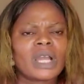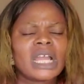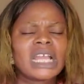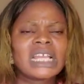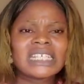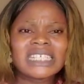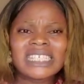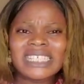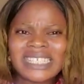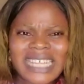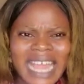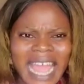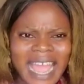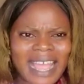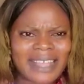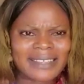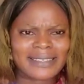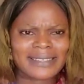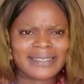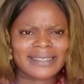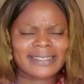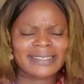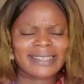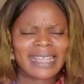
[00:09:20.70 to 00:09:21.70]

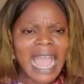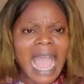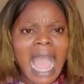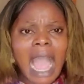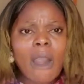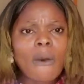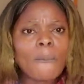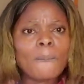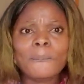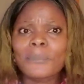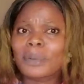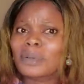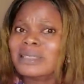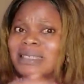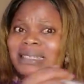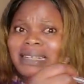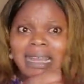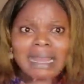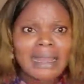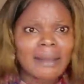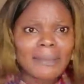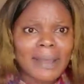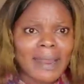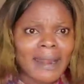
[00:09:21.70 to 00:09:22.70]
Yes, I'll put
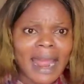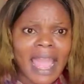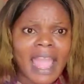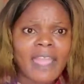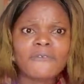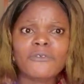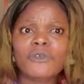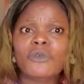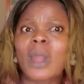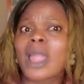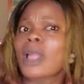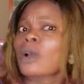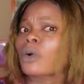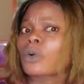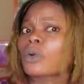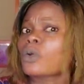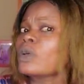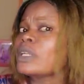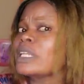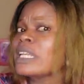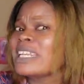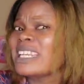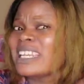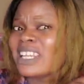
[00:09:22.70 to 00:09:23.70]
camera everywhere,
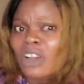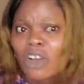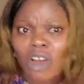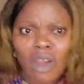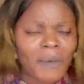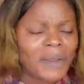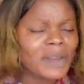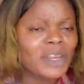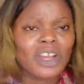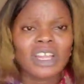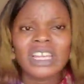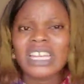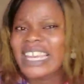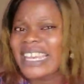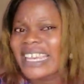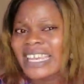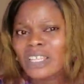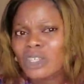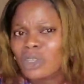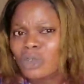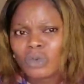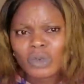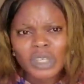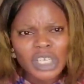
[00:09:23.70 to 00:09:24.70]
including the corridor
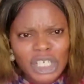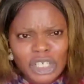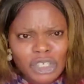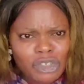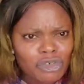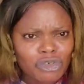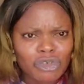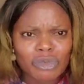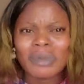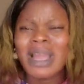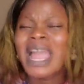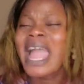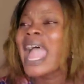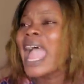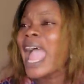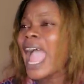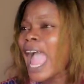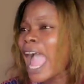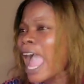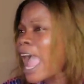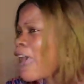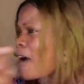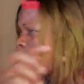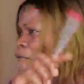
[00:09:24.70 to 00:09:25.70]
leading to each room
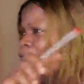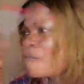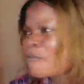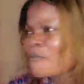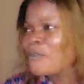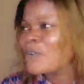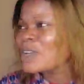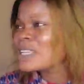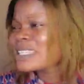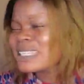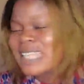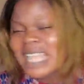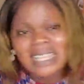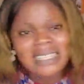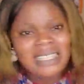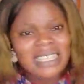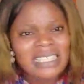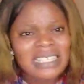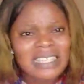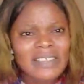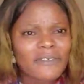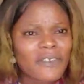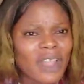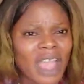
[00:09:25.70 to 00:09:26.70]
and every
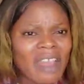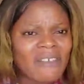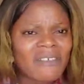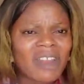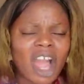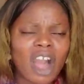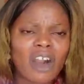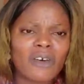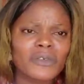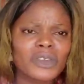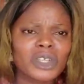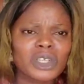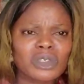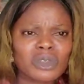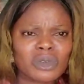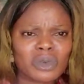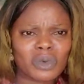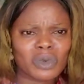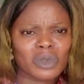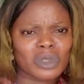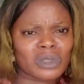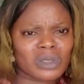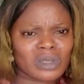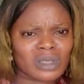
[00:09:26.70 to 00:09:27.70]
sensitive area of the
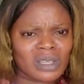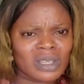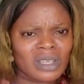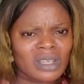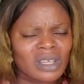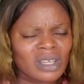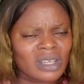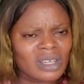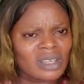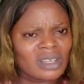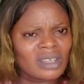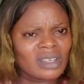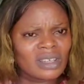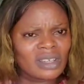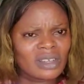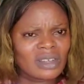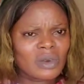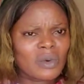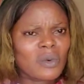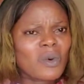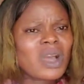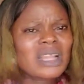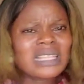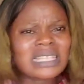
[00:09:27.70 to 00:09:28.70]
schools.
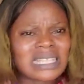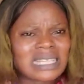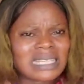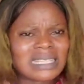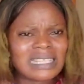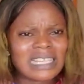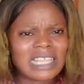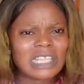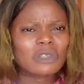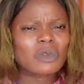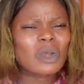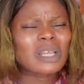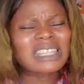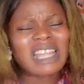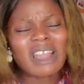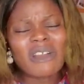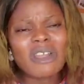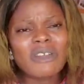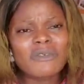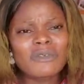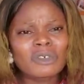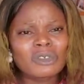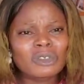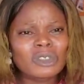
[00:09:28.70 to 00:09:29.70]
What is it? What
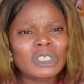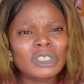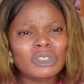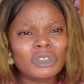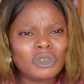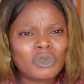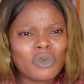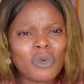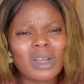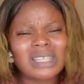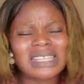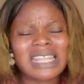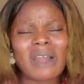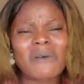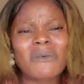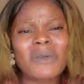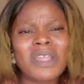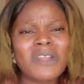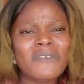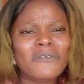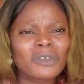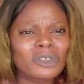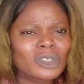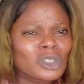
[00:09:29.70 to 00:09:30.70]
are we
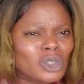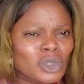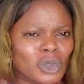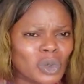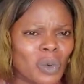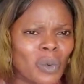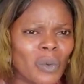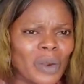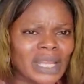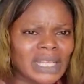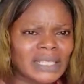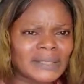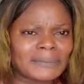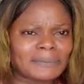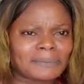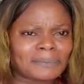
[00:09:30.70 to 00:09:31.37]
even doing?